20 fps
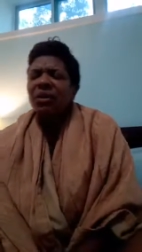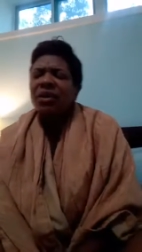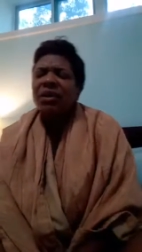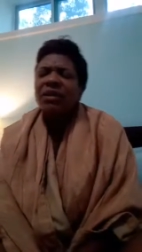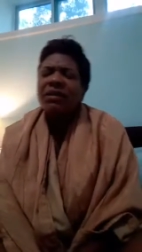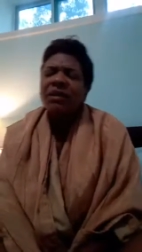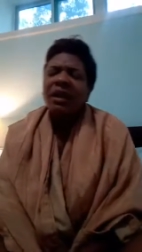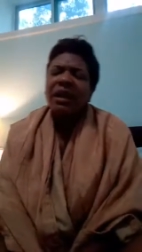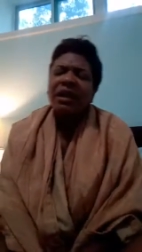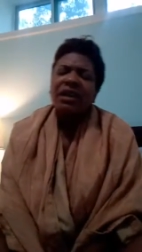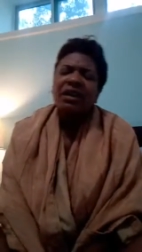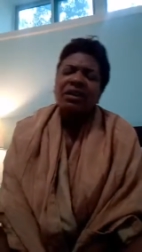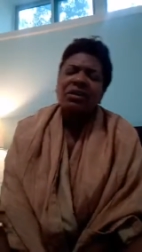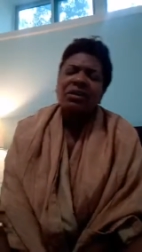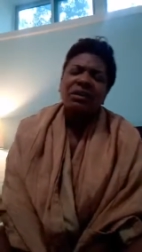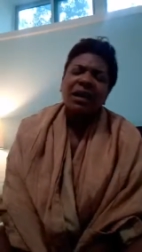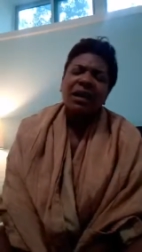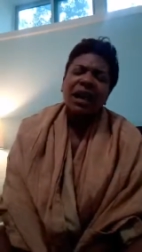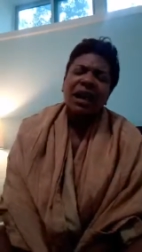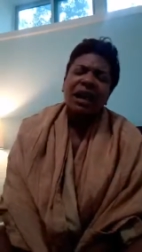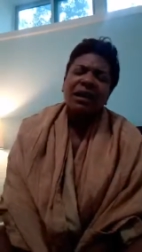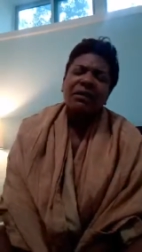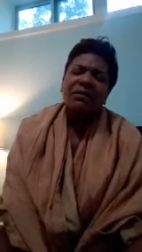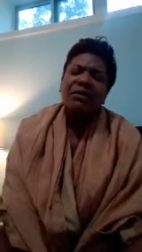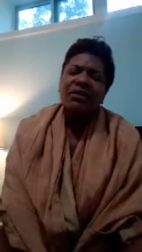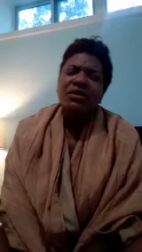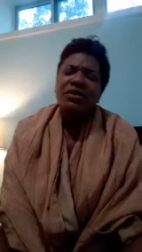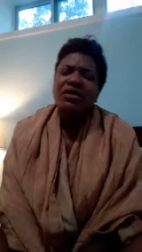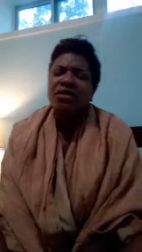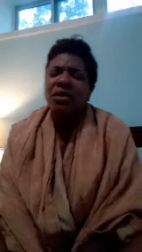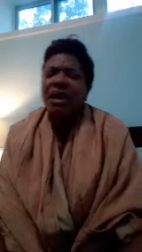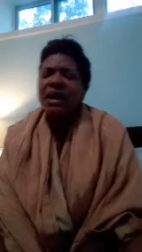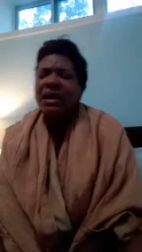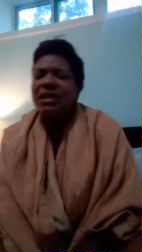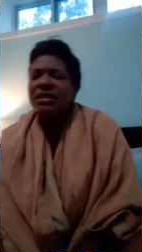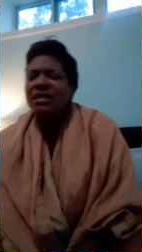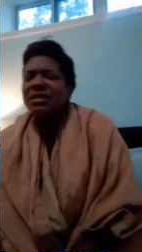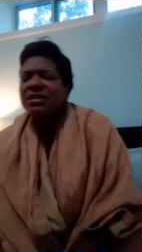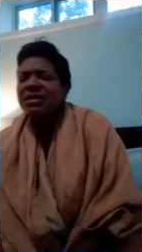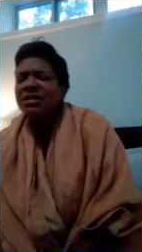We thank you, God, for
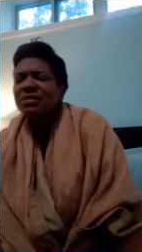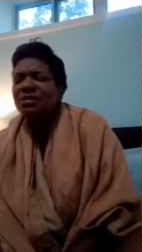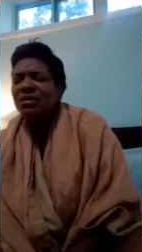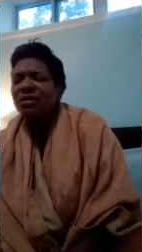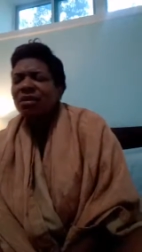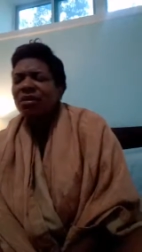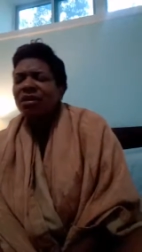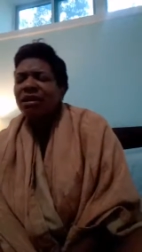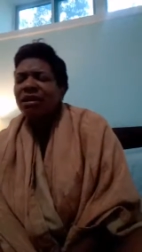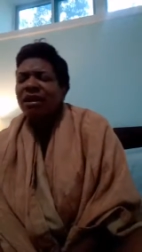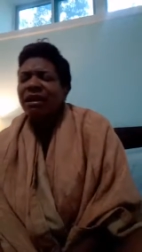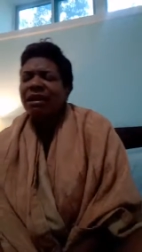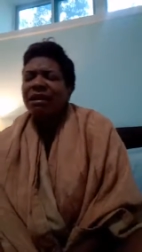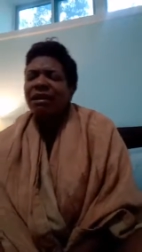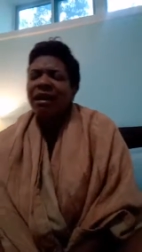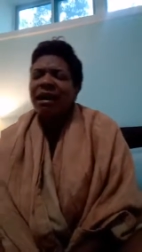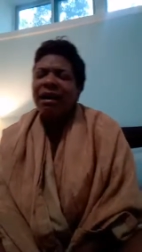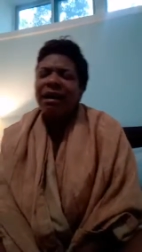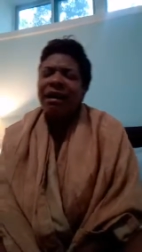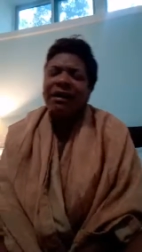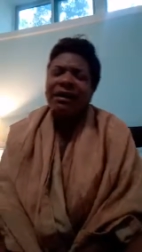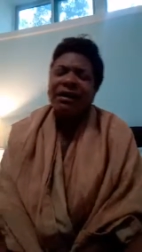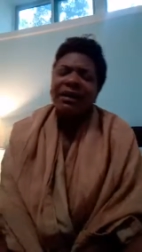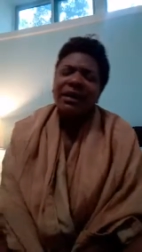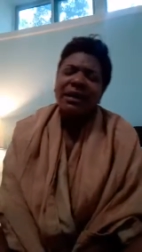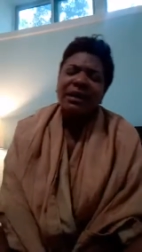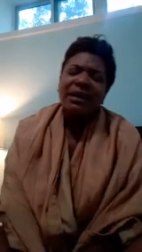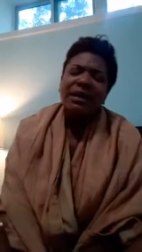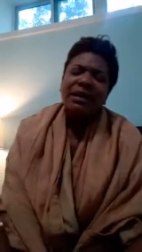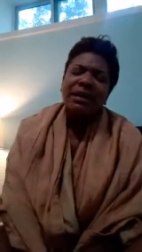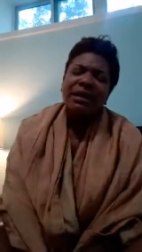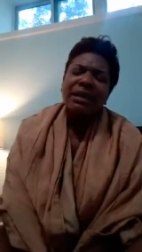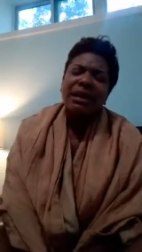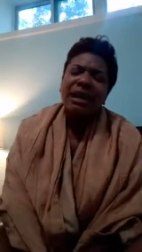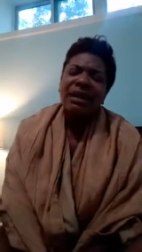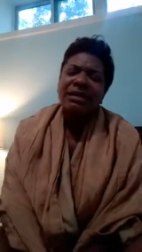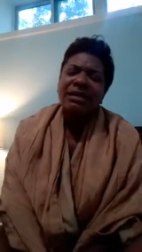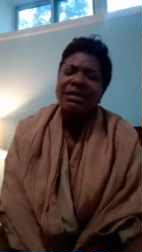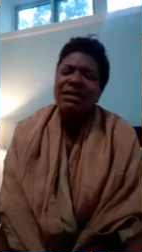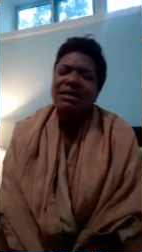strength this morning, God.
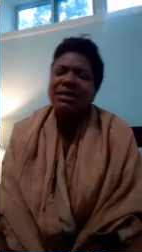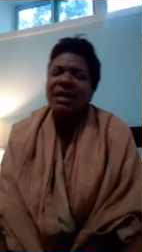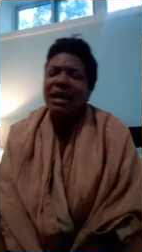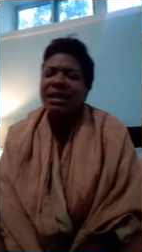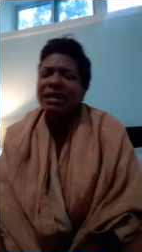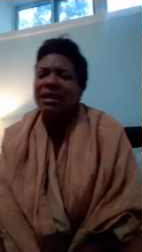The